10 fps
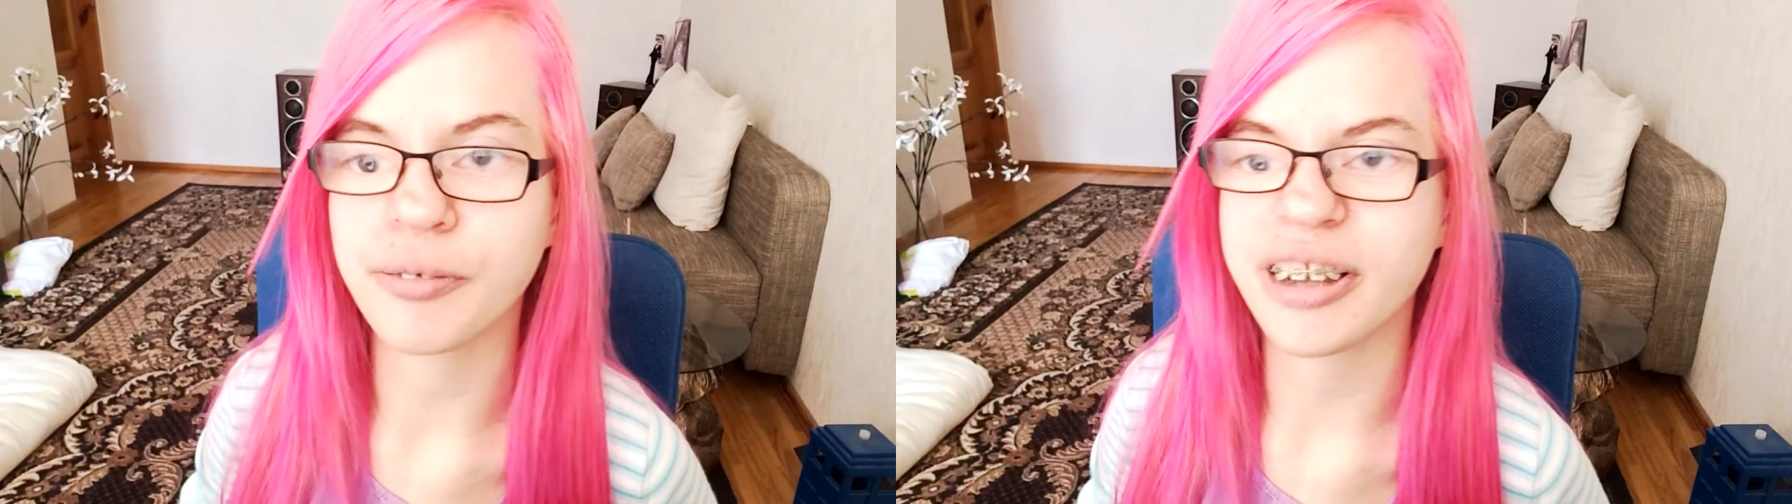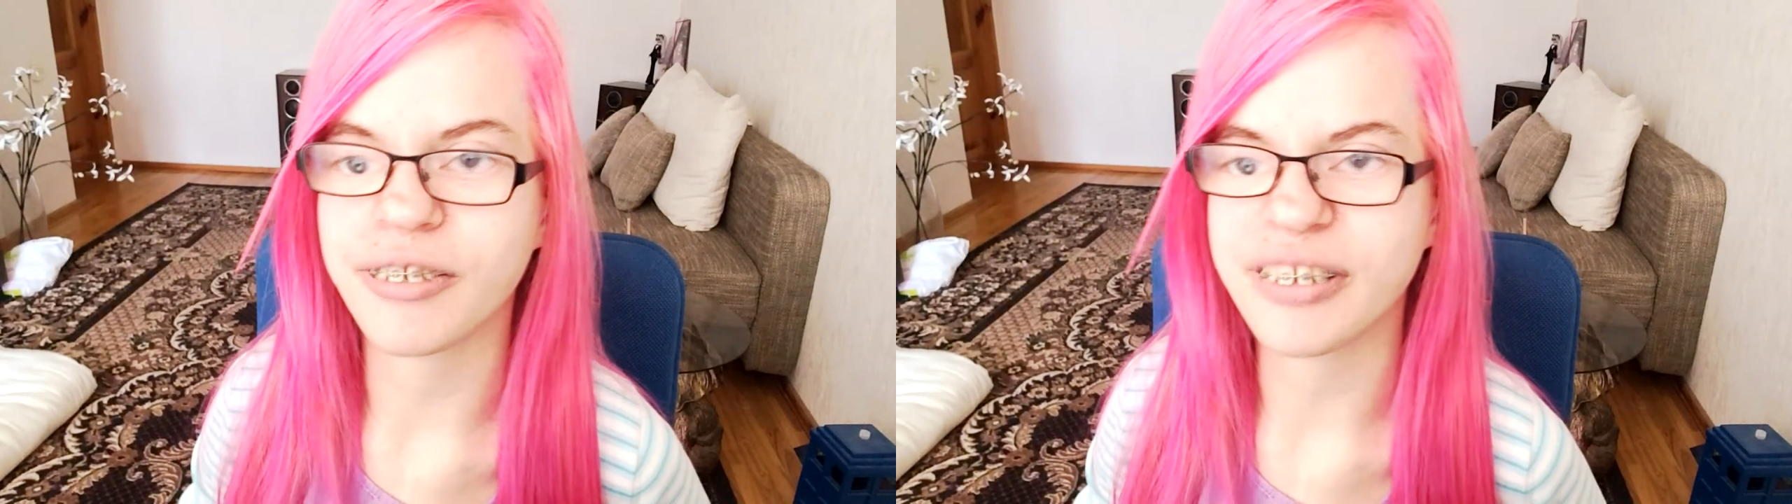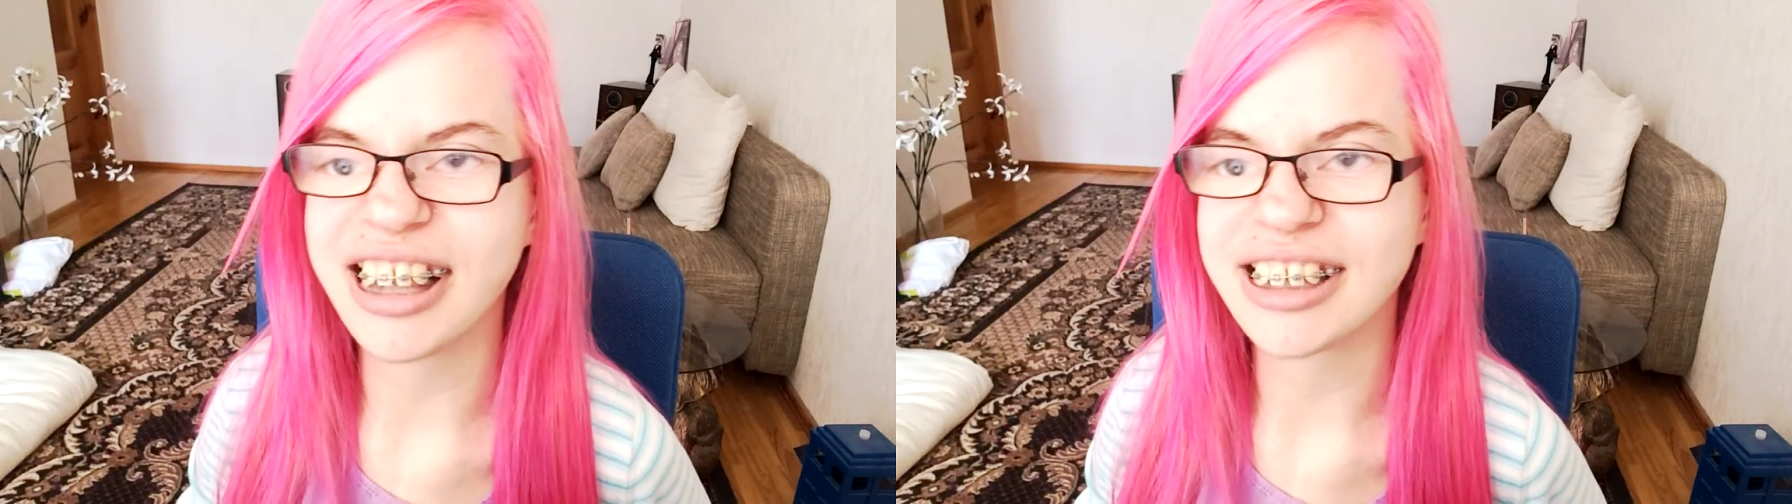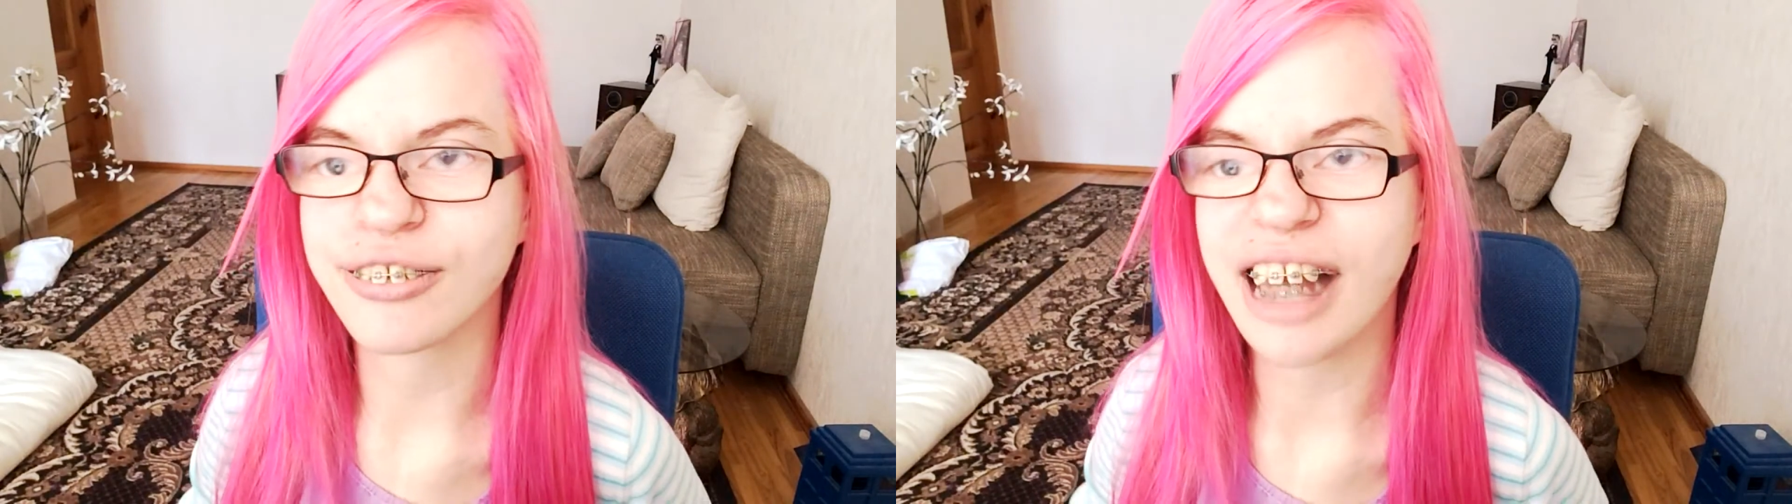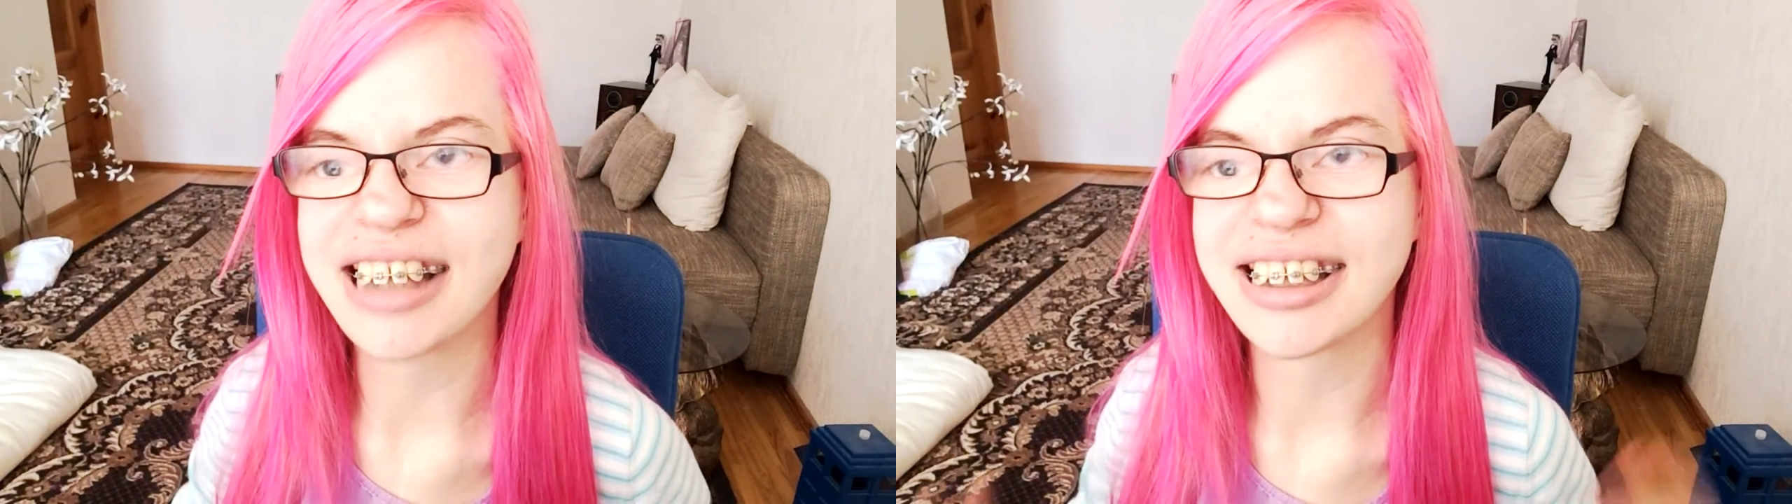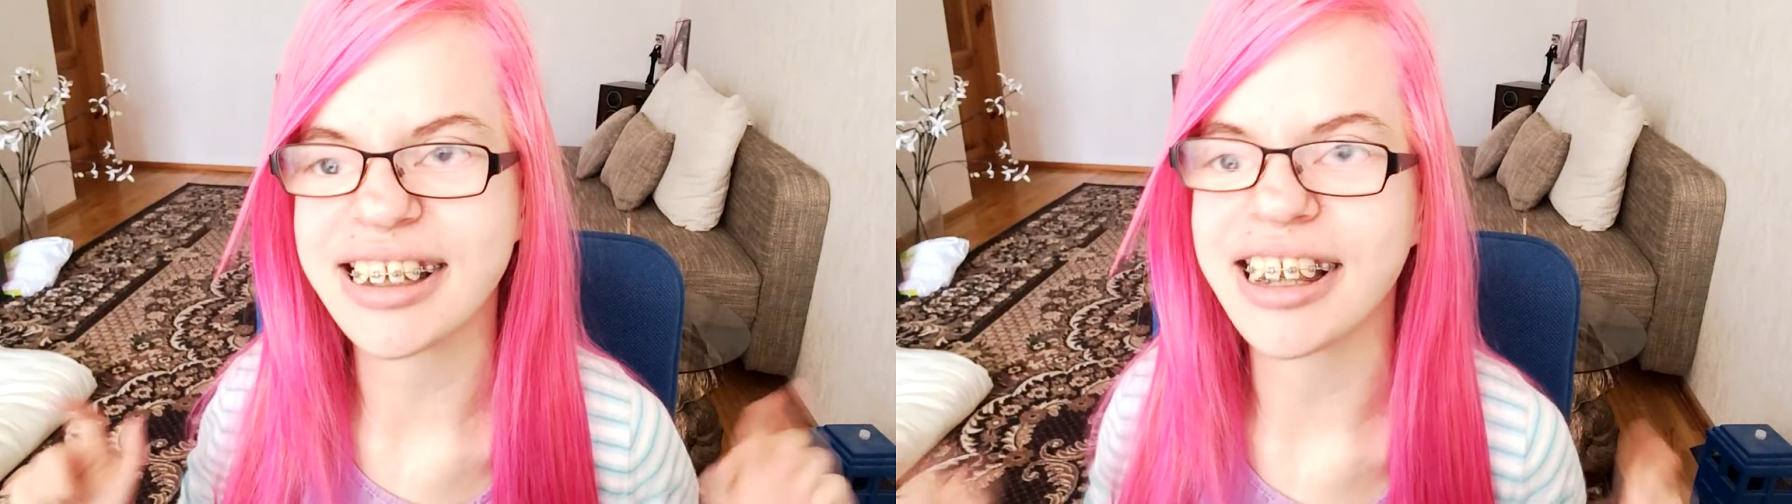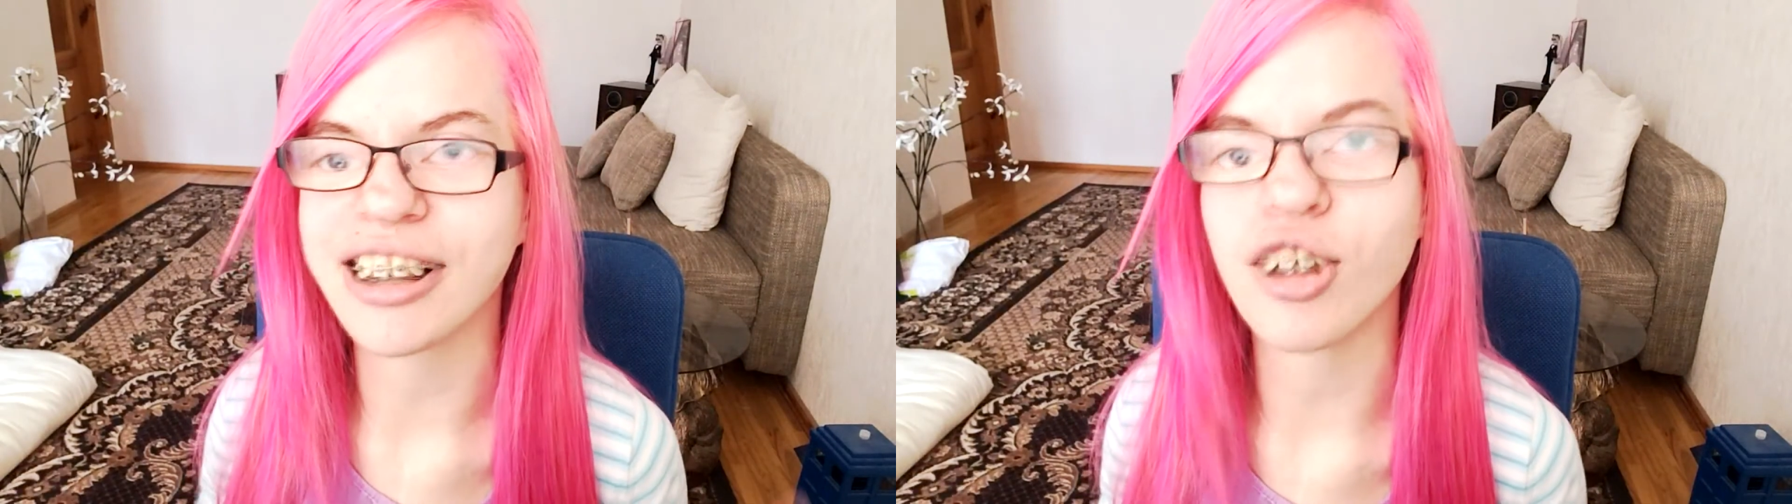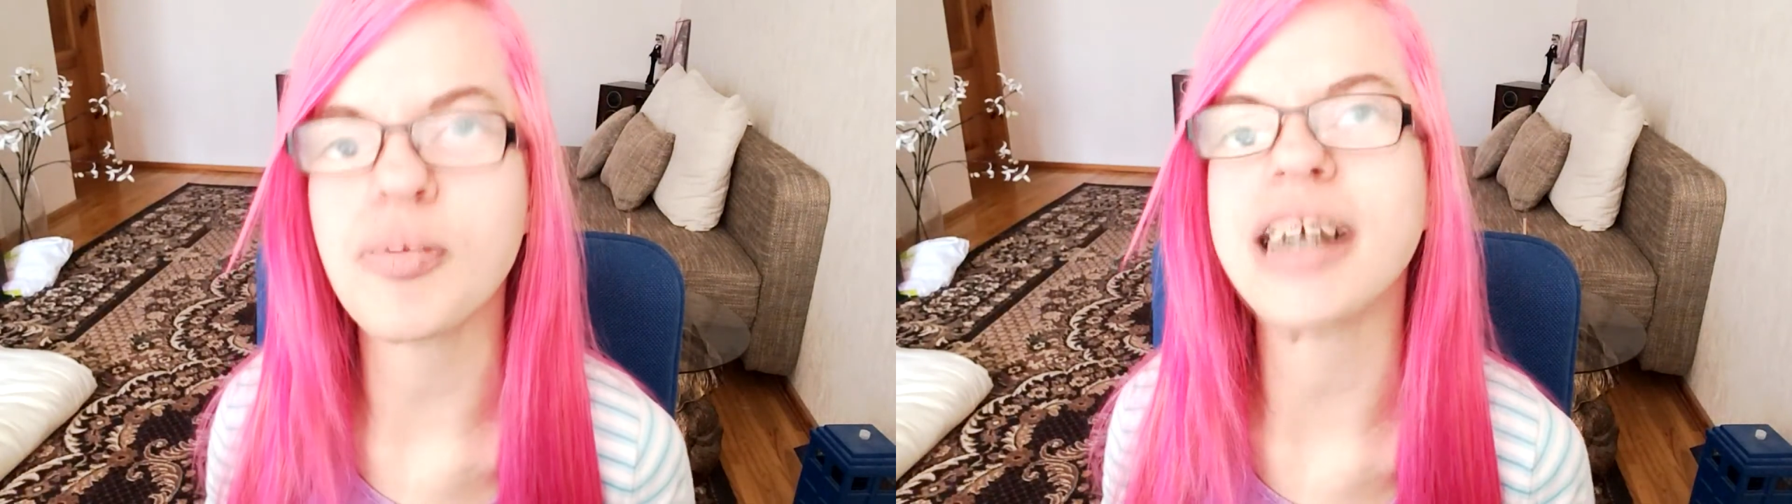with your friends who like Selena
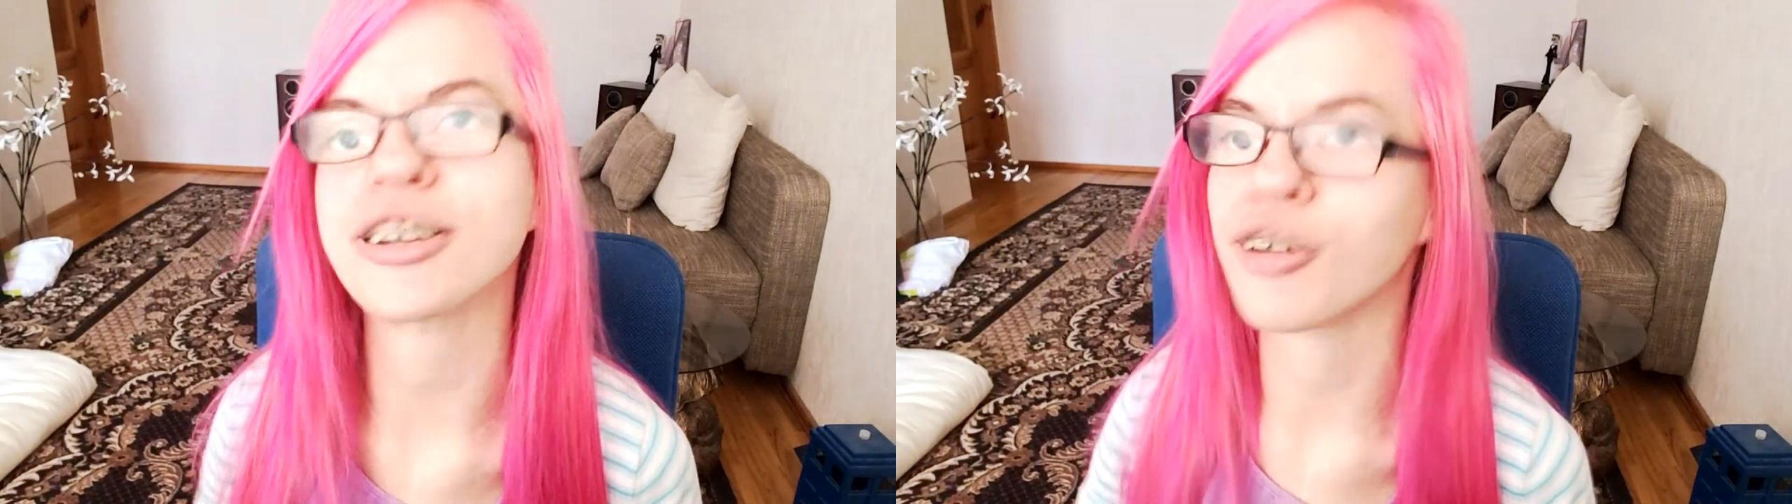Gomez